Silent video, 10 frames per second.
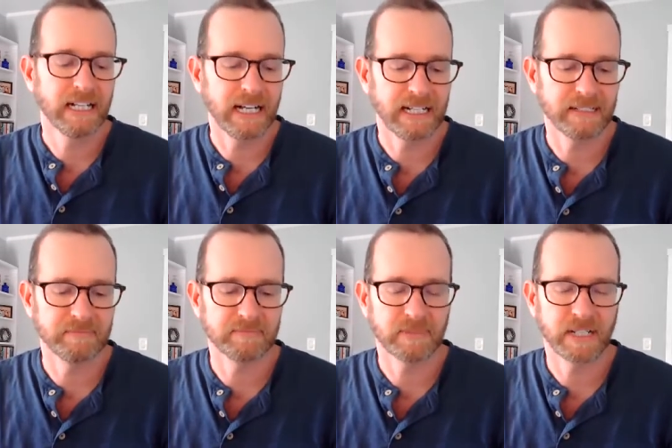
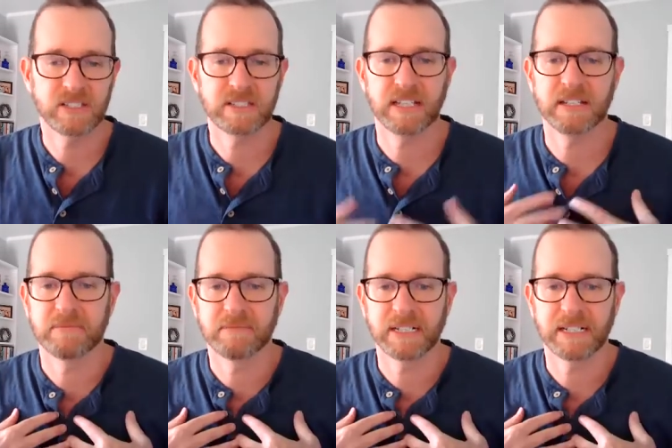I should say
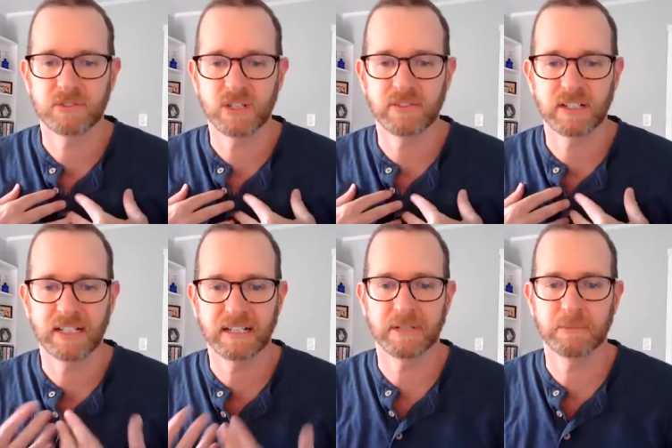my name's
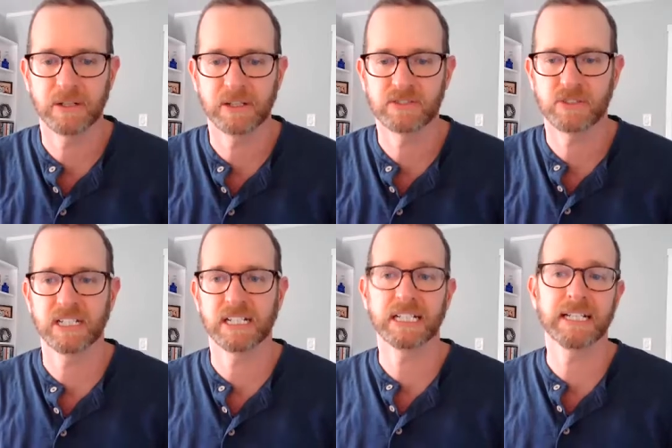Jivana. My pronouns are
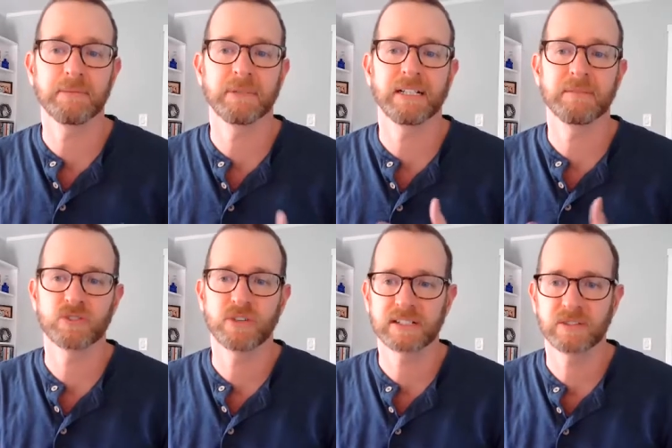he and him, and I'm the
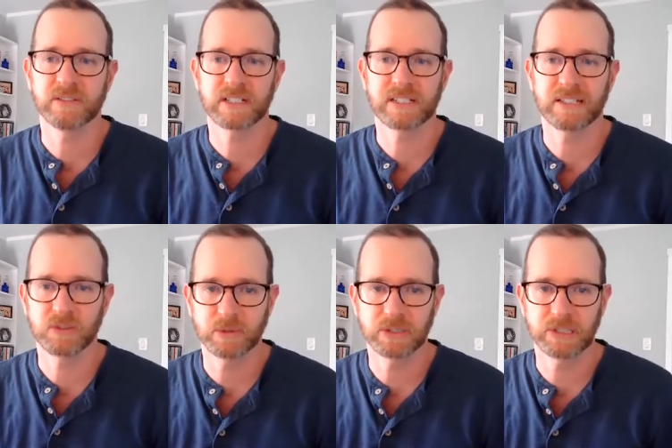director of
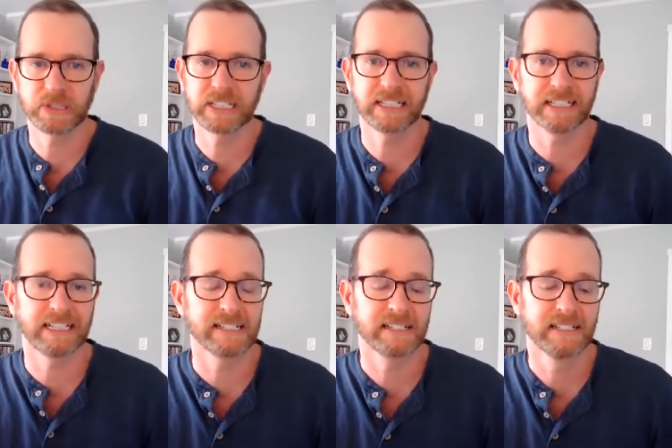Accessible Yoga.
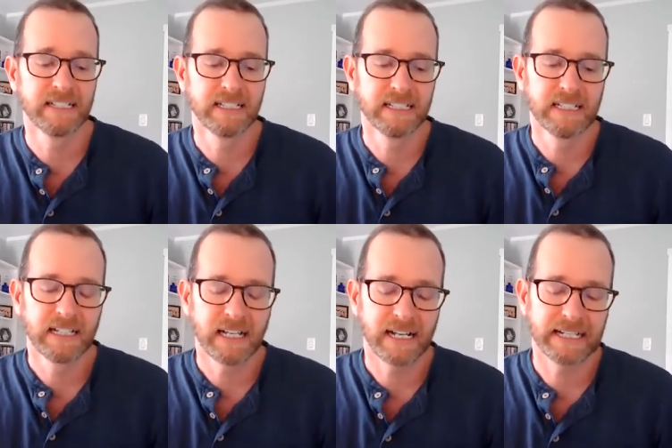
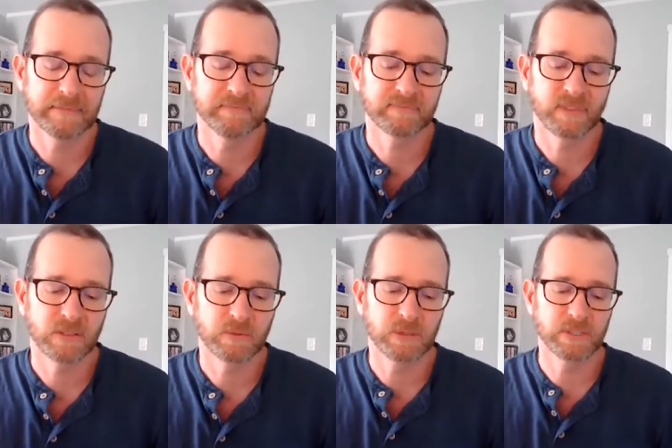And
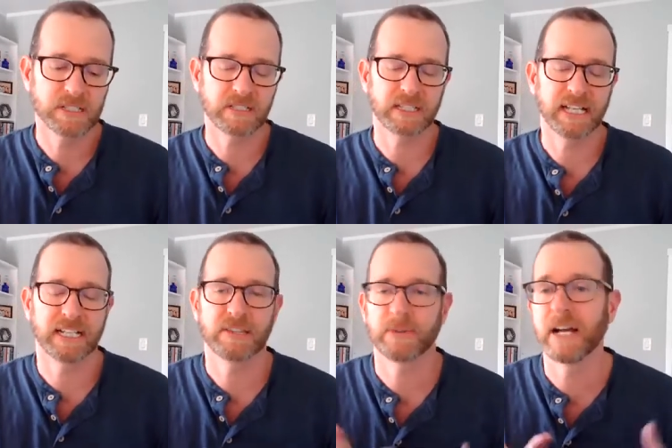we recently
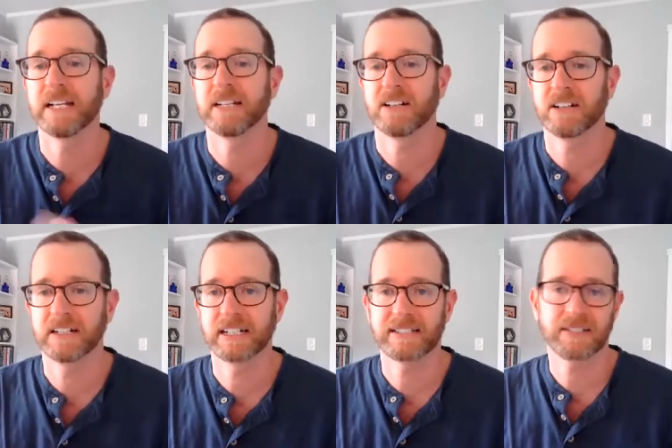had a thread in
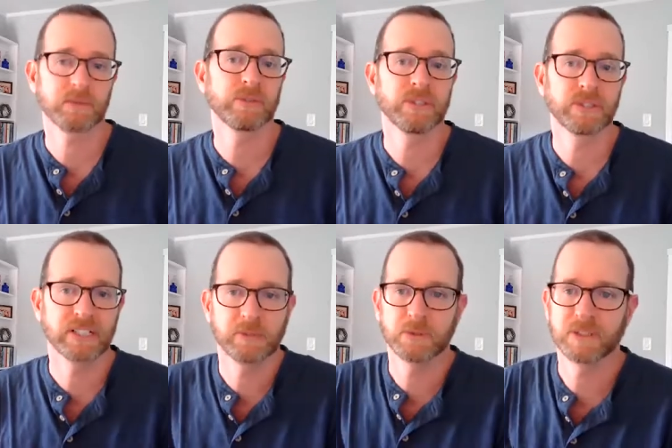our Accessible Yoga
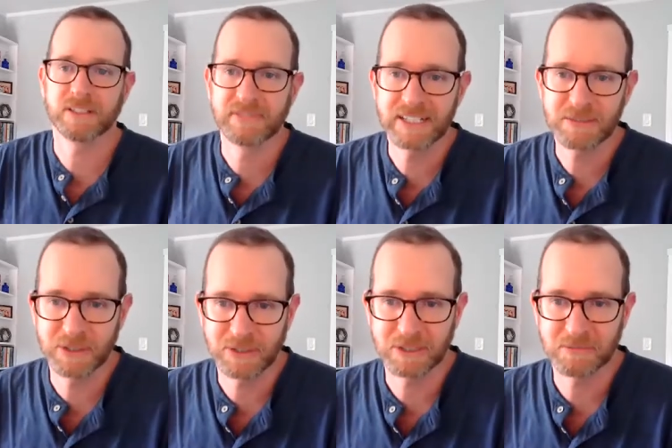community
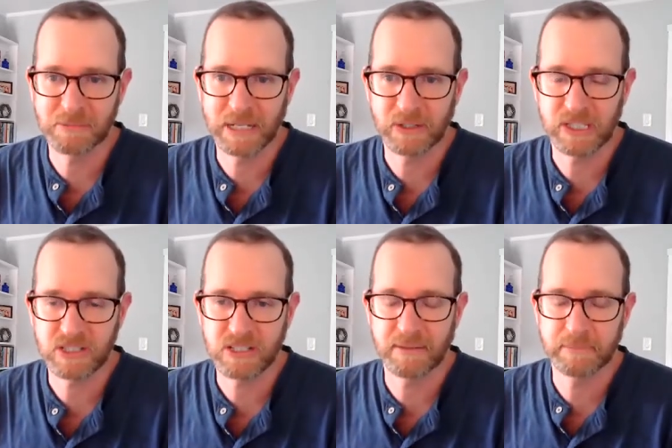Facebook group about
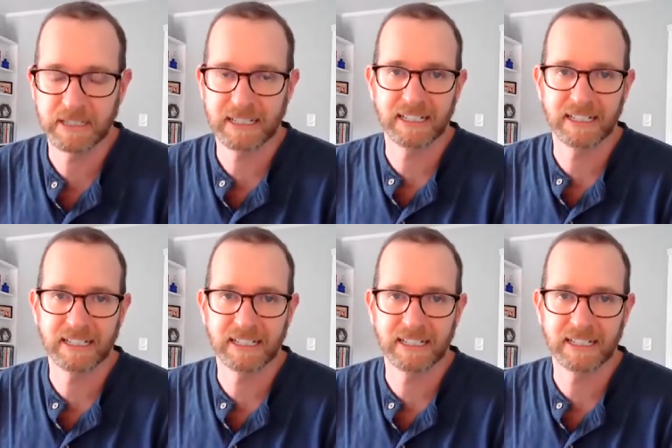this topic.